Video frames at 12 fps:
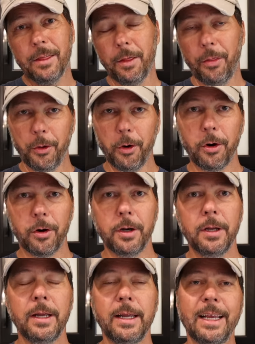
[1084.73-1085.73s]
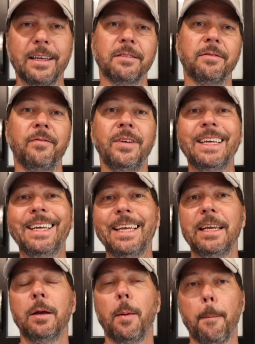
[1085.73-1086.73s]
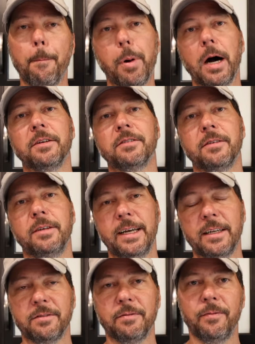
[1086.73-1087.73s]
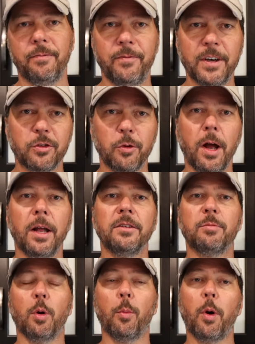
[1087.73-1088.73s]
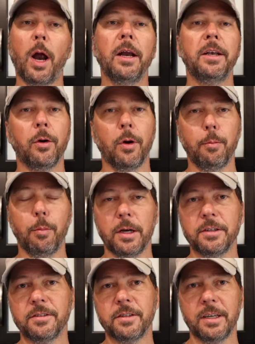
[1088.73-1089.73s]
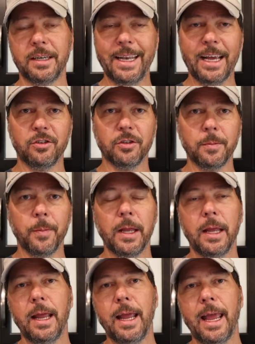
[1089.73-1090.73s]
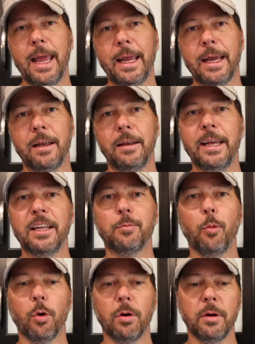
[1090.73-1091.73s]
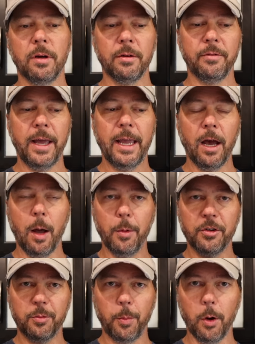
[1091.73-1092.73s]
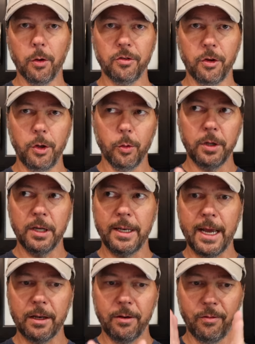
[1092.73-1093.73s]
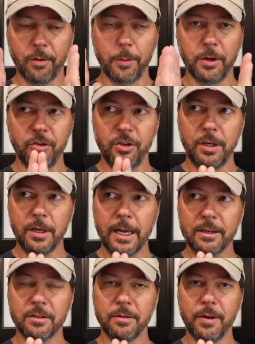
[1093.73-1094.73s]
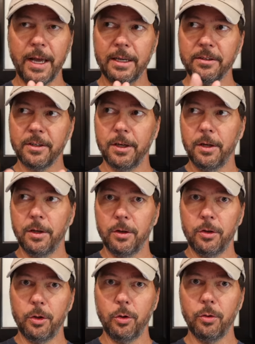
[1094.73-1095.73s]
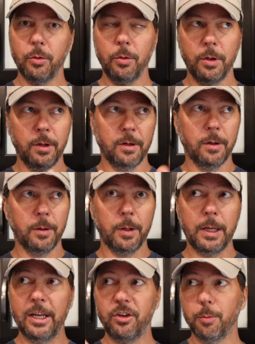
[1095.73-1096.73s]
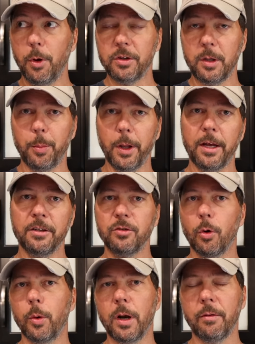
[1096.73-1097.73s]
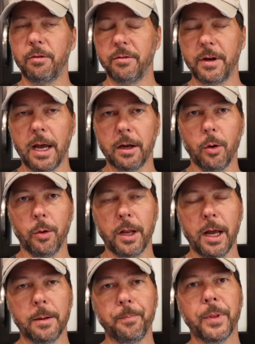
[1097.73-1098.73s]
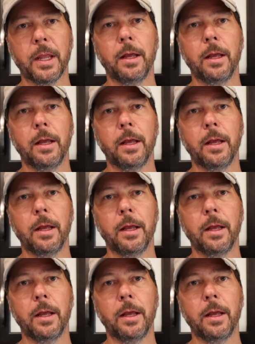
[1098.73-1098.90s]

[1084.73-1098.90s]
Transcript: The third is VE Bus. It's Victron's proprietary bus connection, and it's more of a hub and spoke. So you would connect from the GX device to each multiplus or whatever you've got going on.